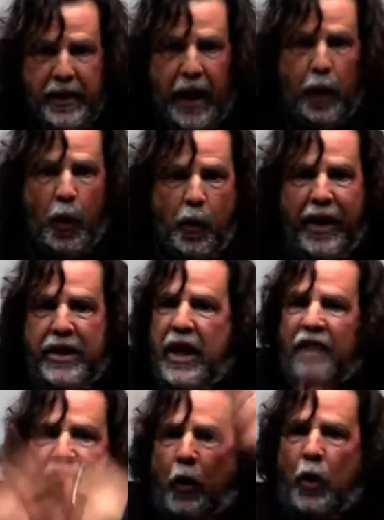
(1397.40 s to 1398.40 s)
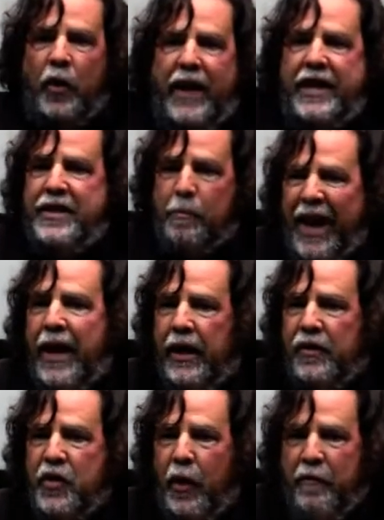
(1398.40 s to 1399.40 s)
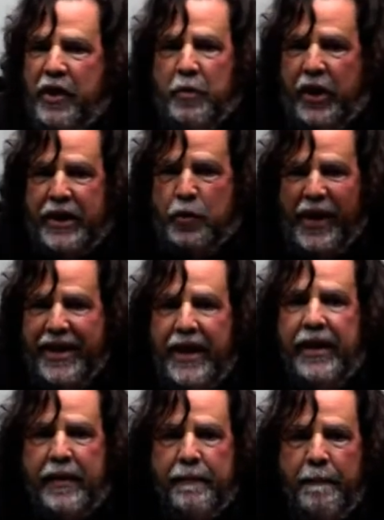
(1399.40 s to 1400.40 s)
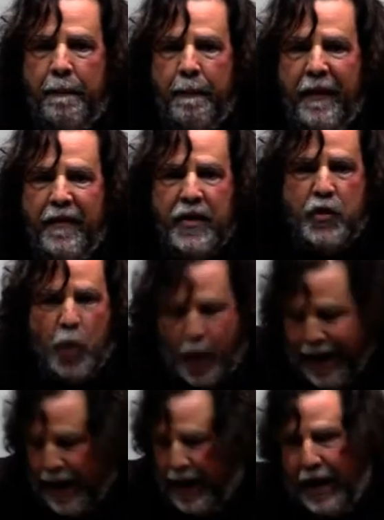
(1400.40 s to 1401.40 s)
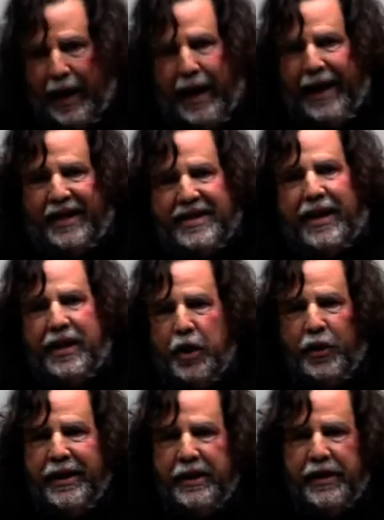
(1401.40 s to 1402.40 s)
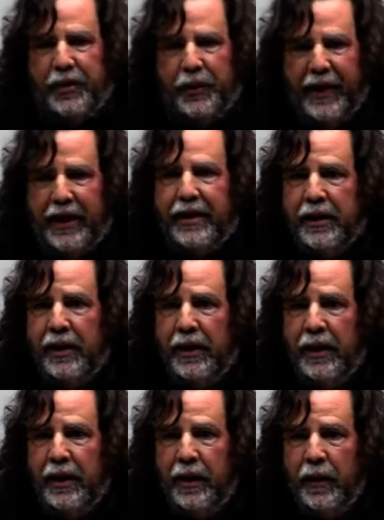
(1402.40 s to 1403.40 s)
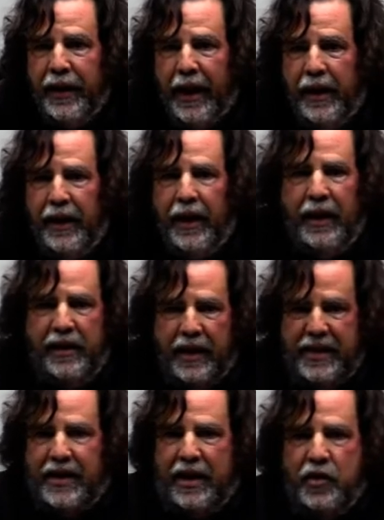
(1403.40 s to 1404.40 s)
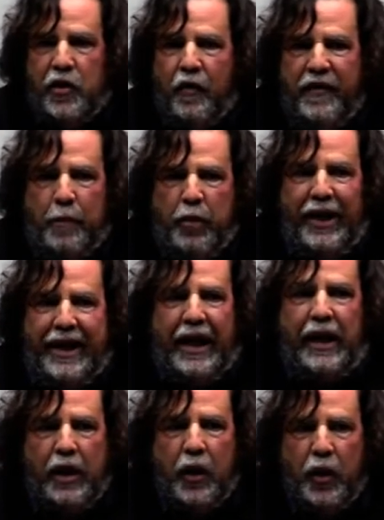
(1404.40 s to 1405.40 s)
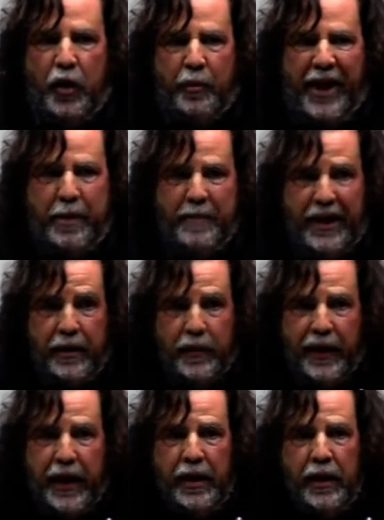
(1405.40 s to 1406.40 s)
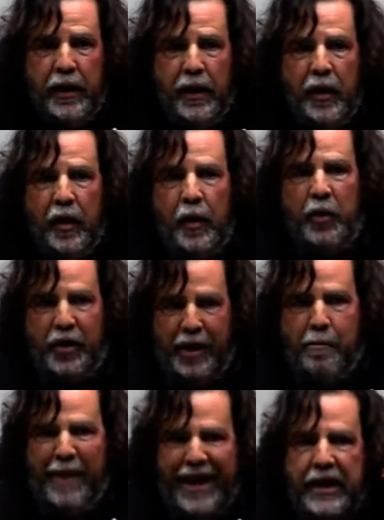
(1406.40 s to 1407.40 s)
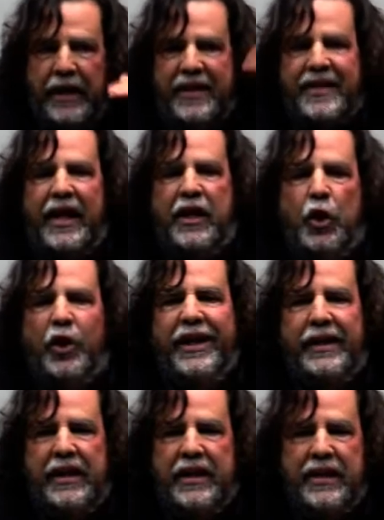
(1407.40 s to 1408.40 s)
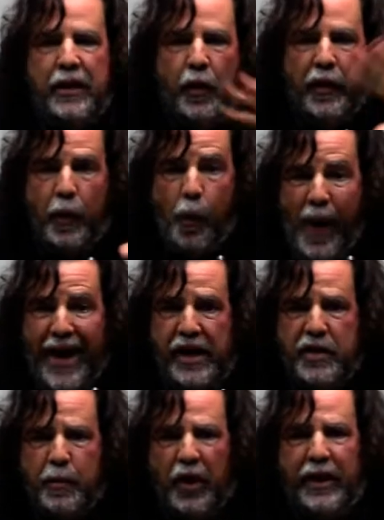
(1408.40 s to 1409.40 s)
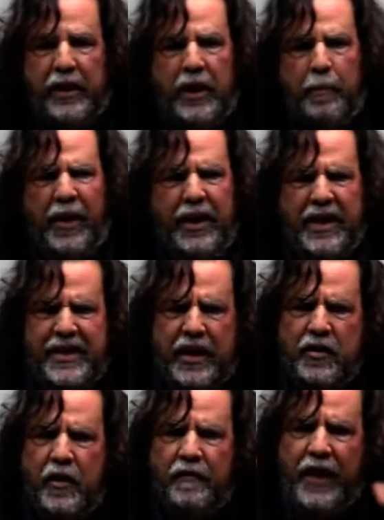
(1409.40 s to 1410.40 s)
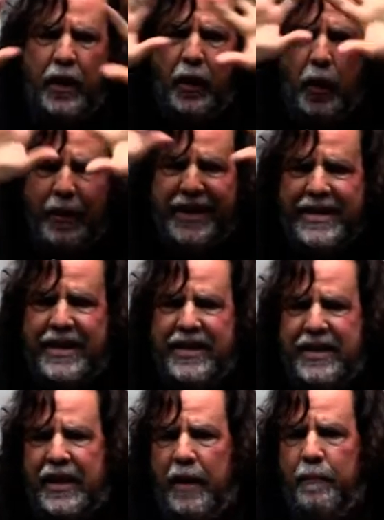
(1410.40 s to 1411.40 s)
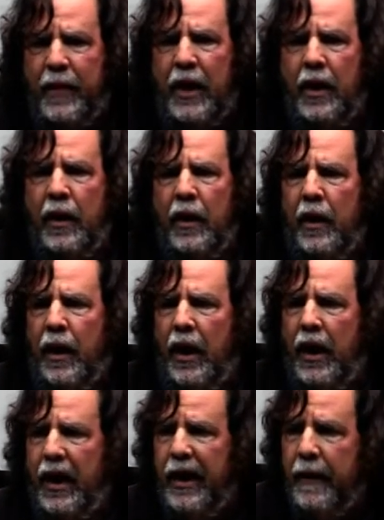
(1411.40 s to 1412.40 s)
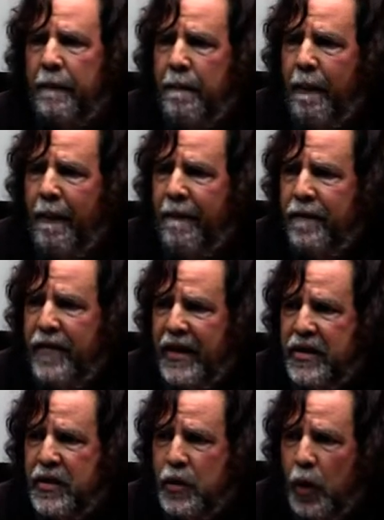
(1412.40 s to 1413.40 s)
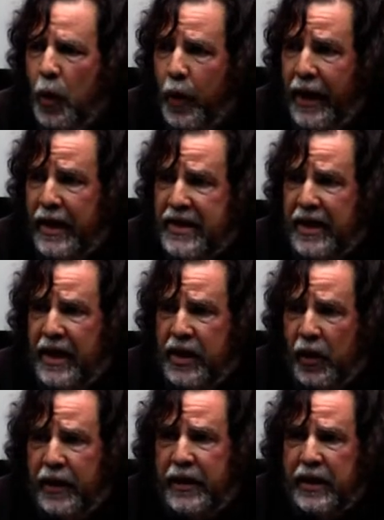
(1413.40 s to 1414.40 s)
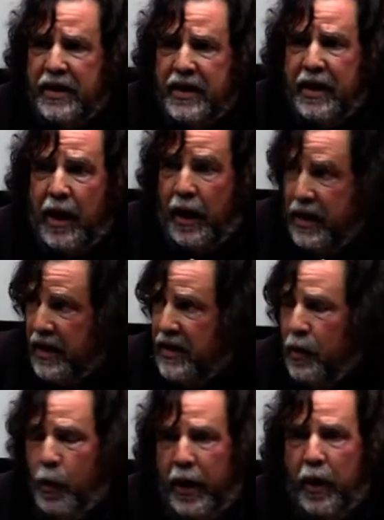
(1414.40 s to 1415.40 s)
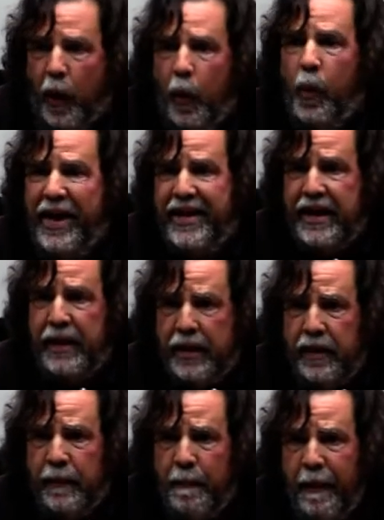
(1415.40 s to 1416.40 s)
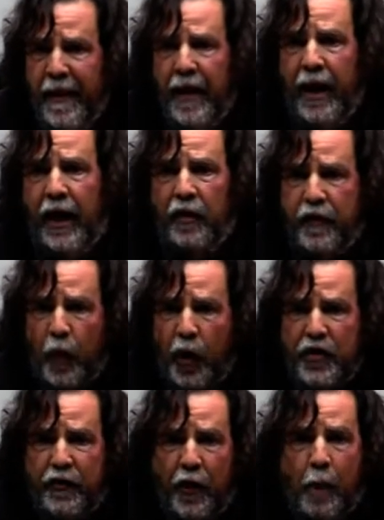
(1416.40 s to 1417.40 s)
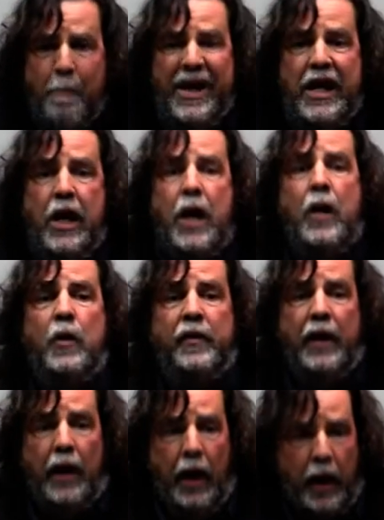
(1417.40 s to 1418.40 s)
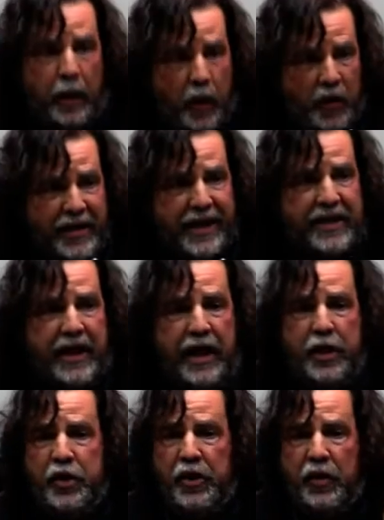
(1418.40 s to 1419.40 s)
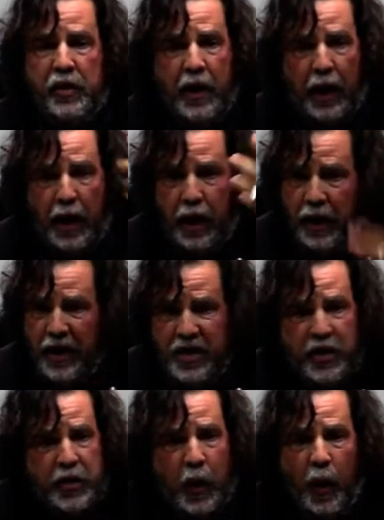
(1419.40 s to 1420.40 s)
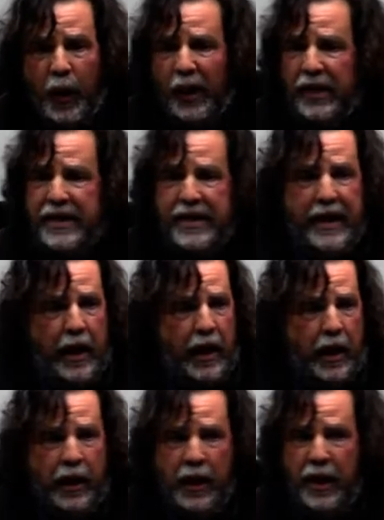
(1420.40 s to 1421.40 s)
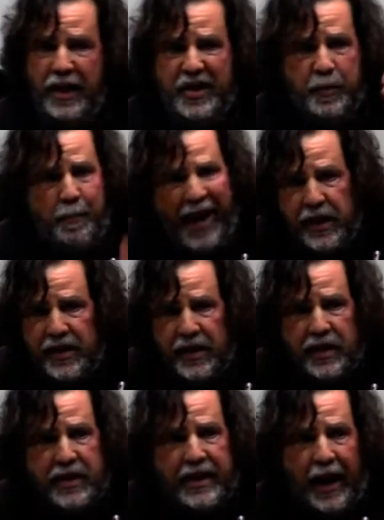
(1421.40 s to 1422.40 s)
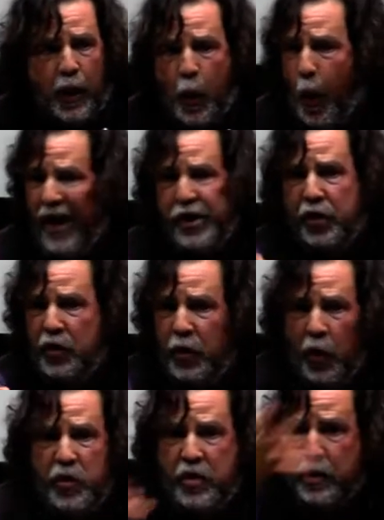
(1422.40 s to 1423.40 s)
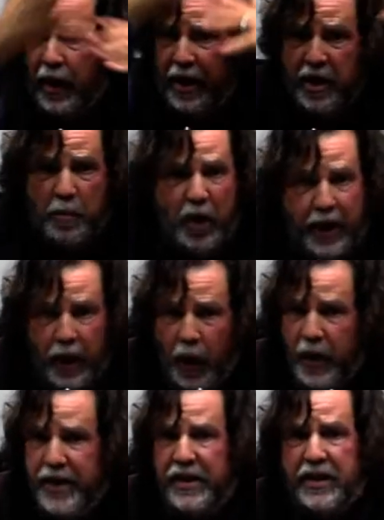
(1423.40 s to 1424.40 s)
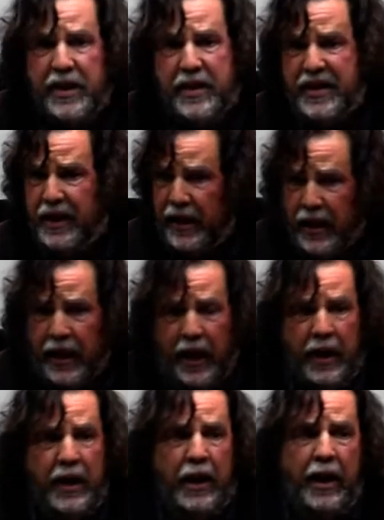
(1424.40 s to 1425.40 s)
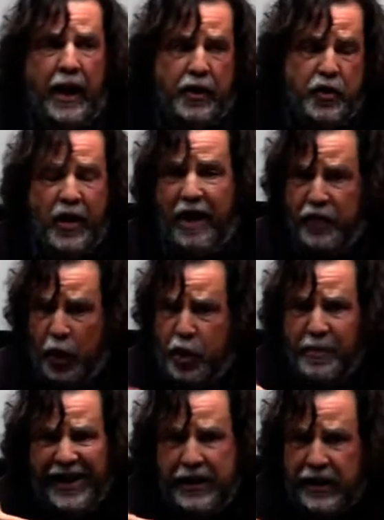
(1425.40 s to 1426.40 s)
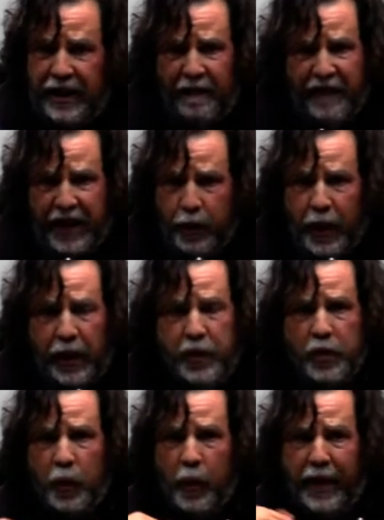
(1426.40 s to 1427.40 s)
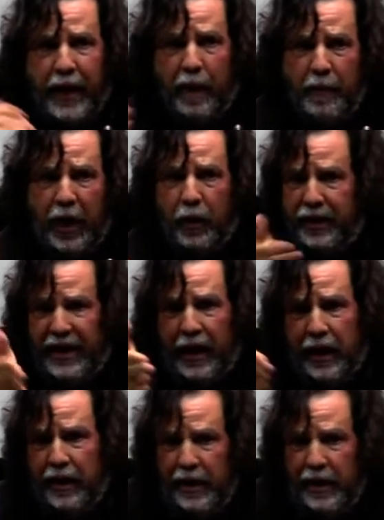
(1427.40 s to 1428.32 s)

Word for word: that already have colonized the planet, so everybody's within. There's no exteriority to it, okay? In the sense of the political economy, I mean, okay? There are many exteriorities in other ways, but in the, in the sense of the global system, uh, there's no exteriority, in a sense we're all within, and of course from below there are contestations, there are struggles, there are spaces that question those hegemonic logics, et cetera. And you have documented that very well. You work about the,